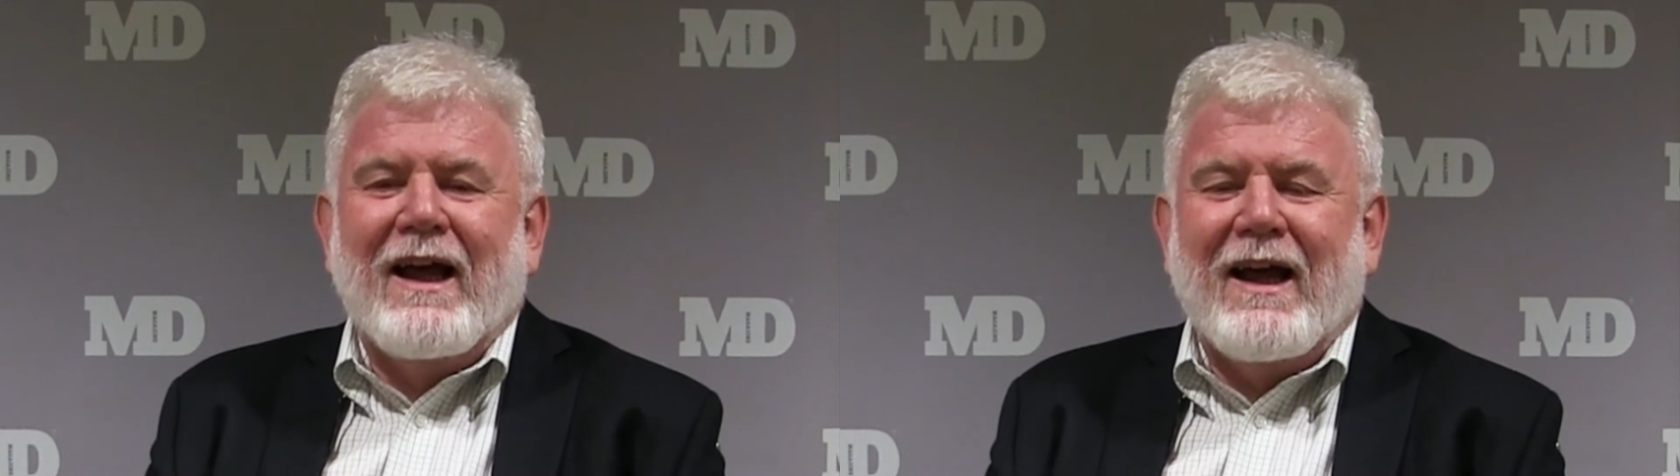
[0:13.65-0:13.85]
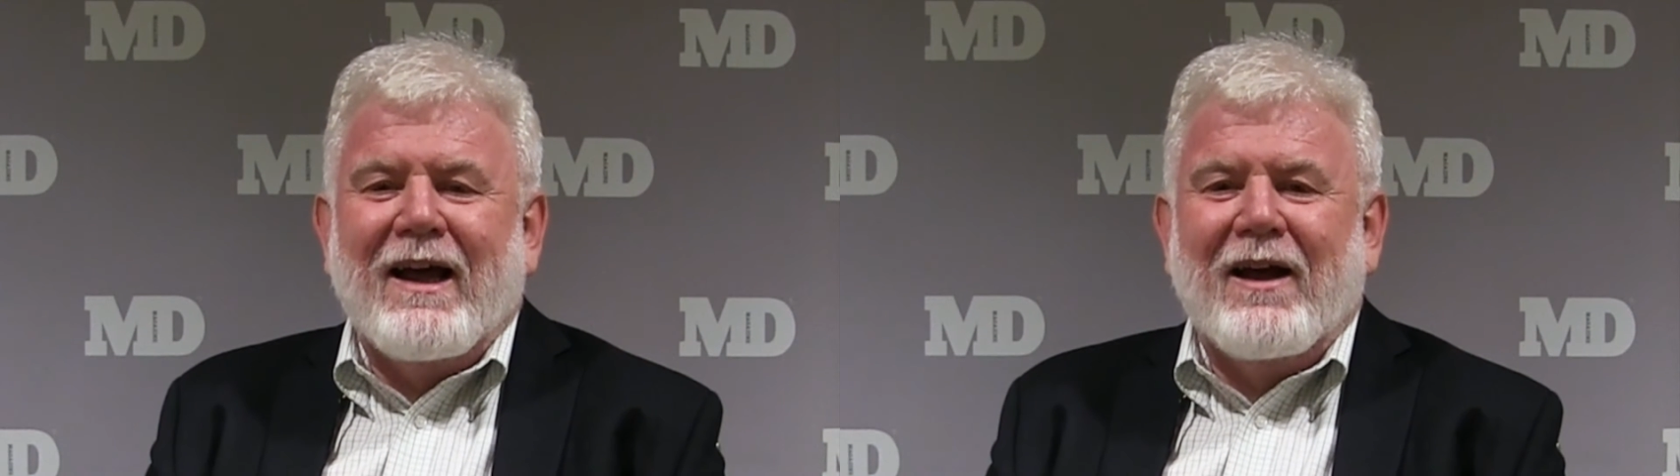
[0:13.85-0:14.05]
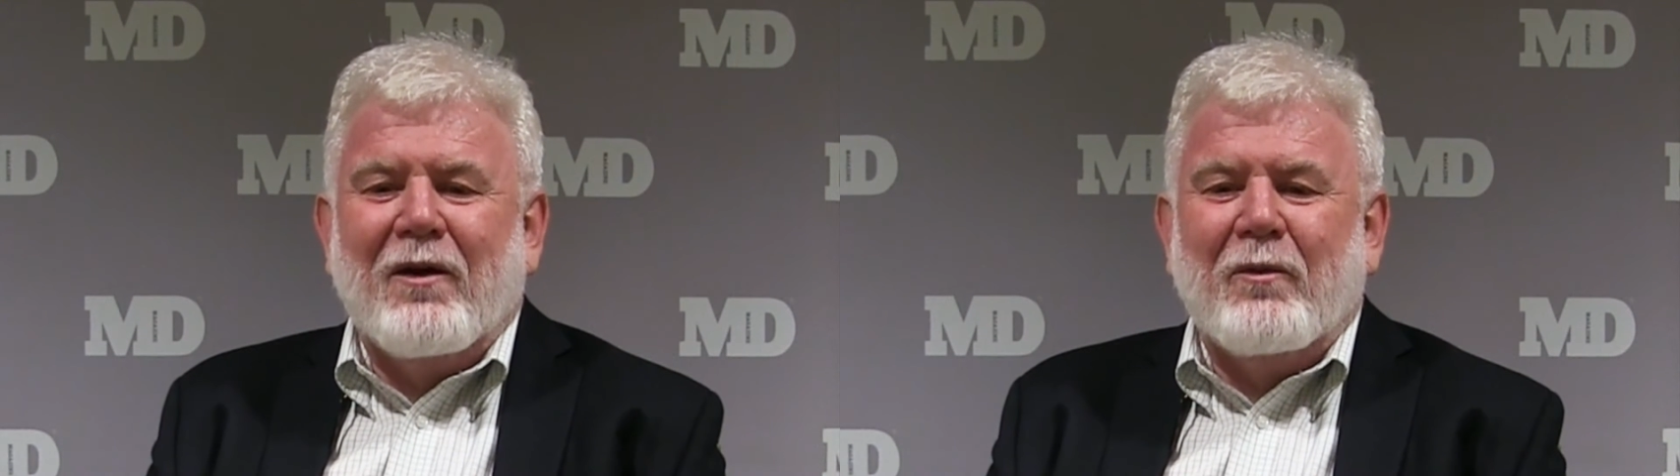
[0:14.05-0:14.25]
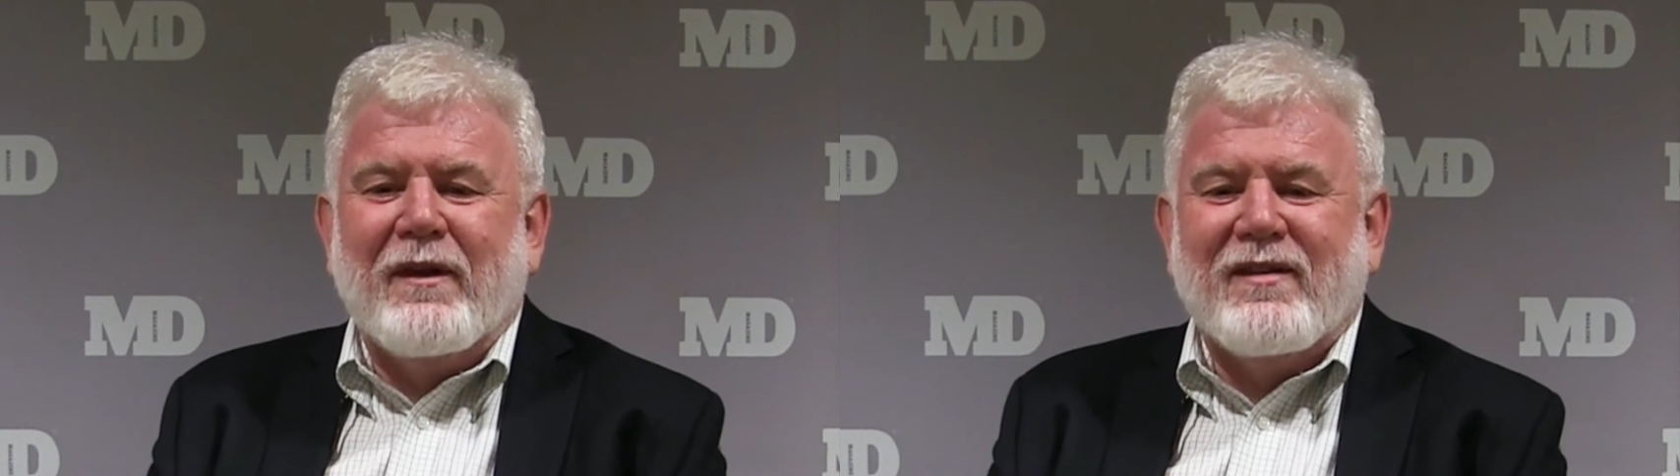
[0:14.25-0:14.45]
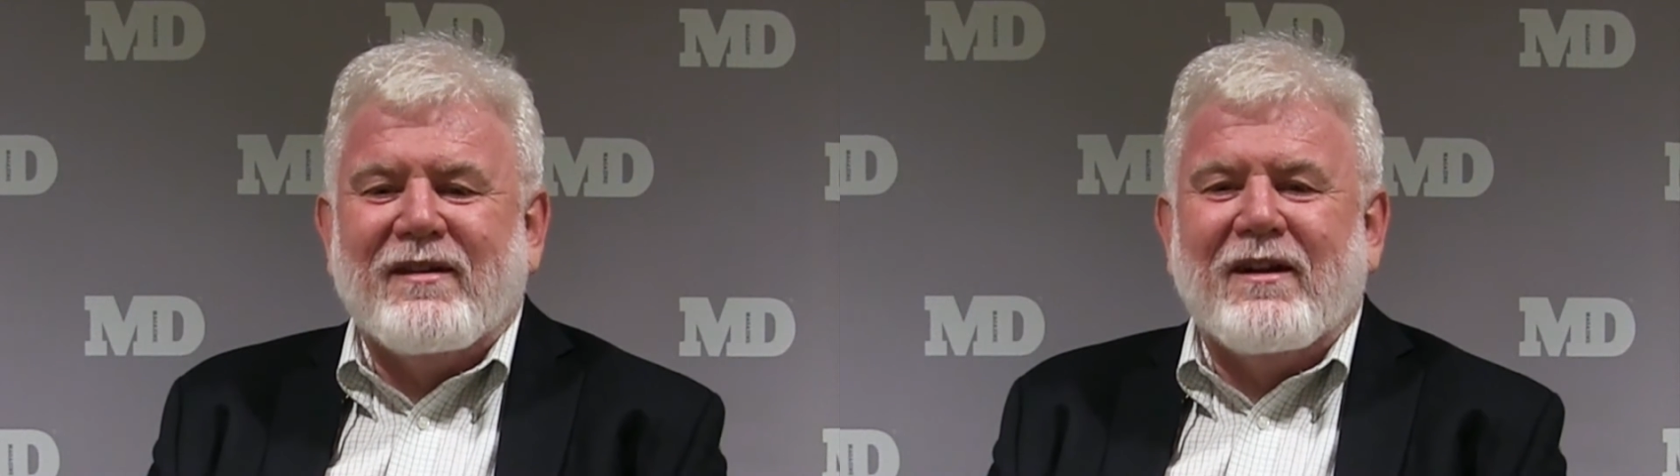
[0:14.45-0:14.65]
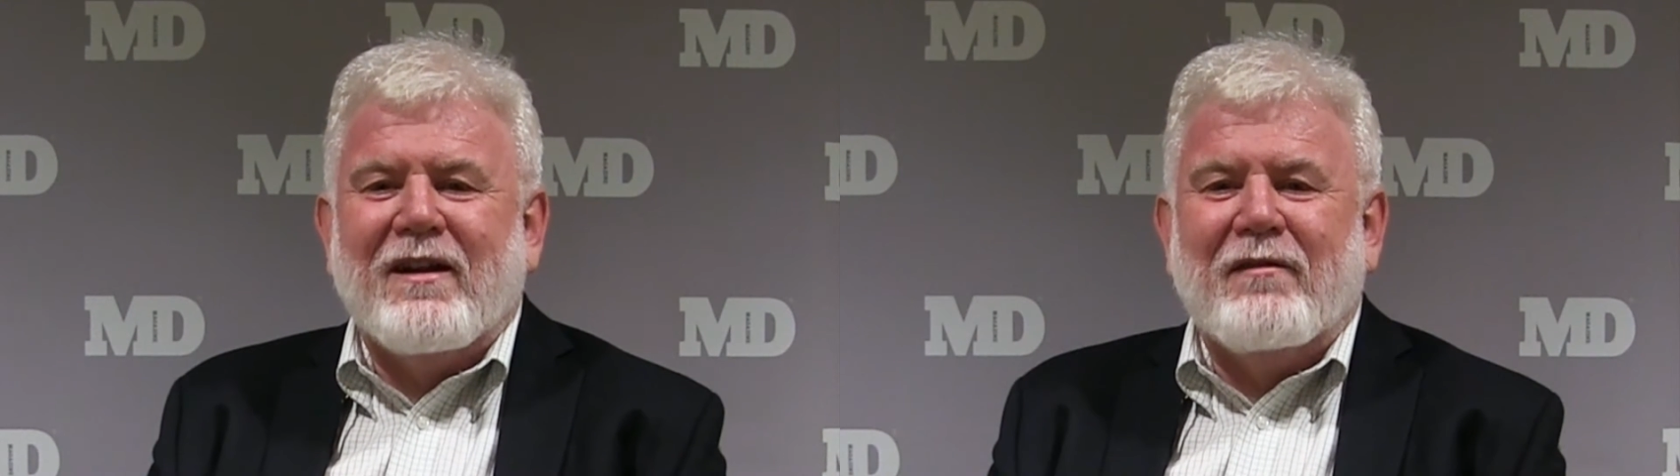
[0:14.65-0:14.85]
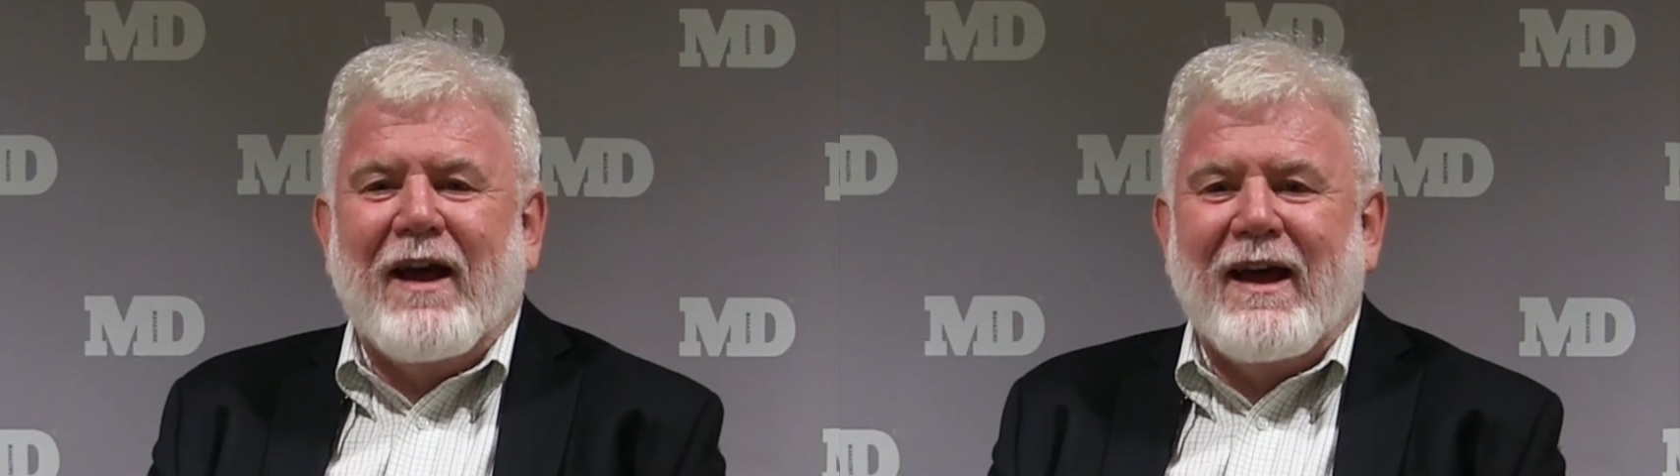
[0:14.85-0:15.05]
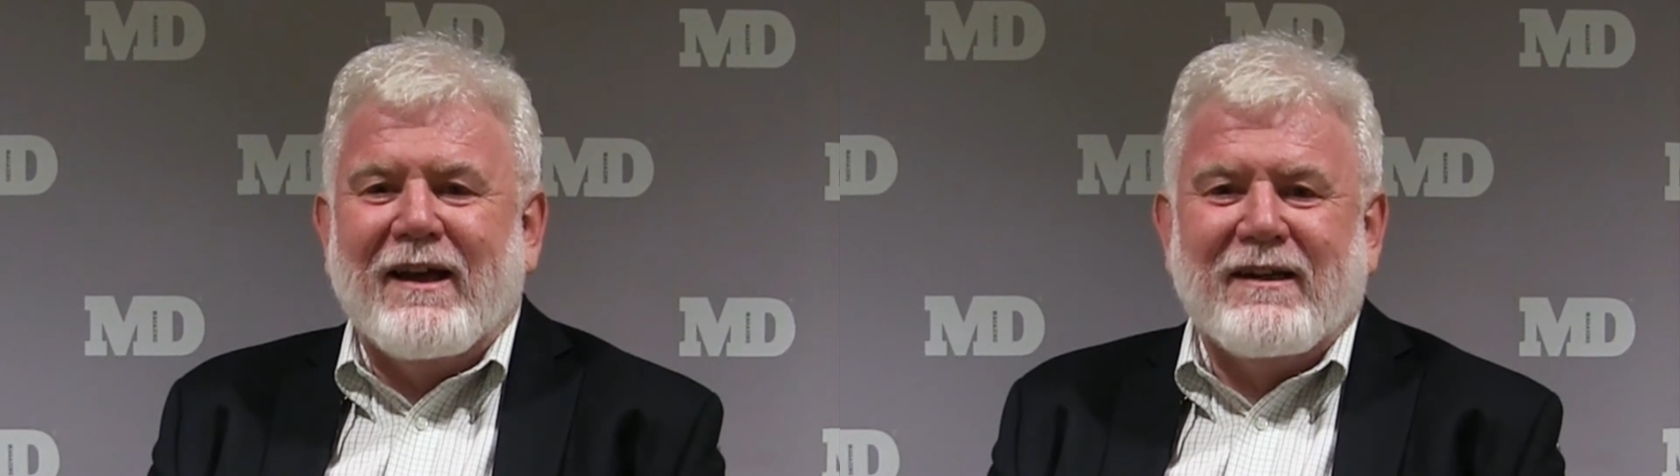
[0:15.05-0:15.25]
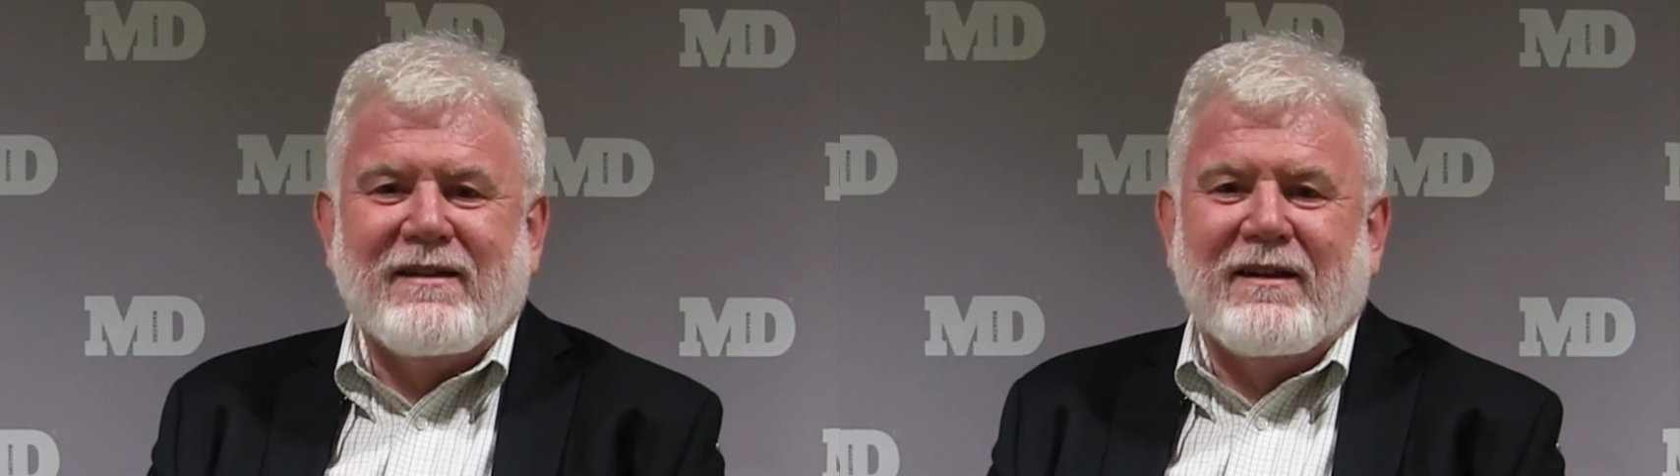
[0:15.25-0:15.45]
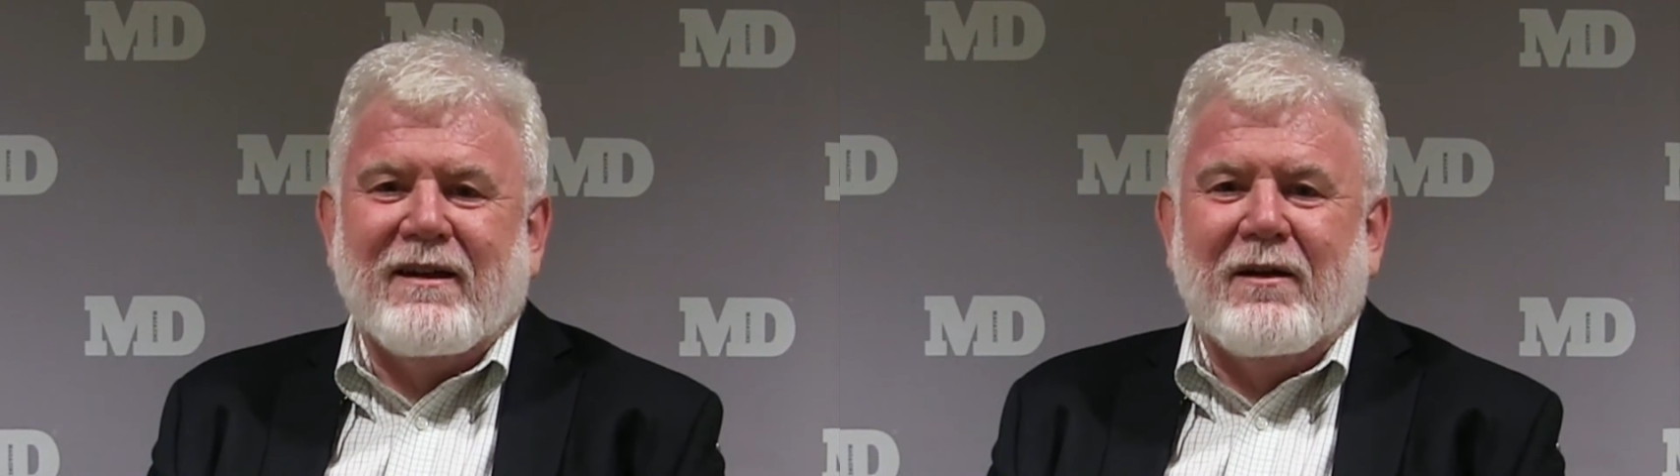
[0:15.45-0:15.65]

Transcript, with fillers: Uh, we still have had